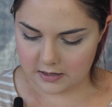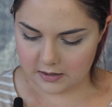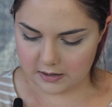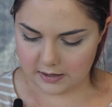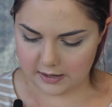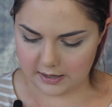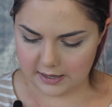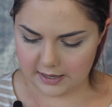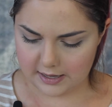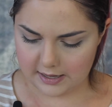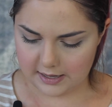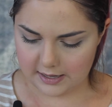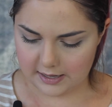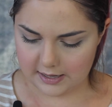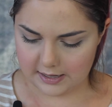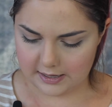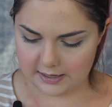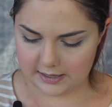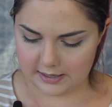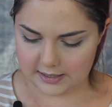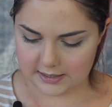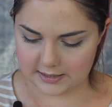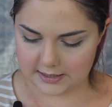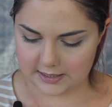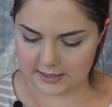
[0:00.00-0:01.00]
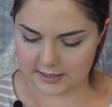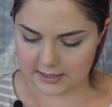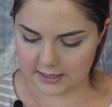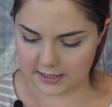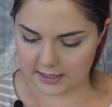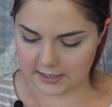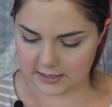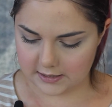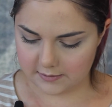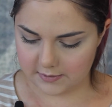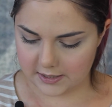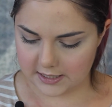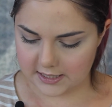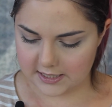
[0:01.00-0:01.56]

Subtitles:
it's sticking to my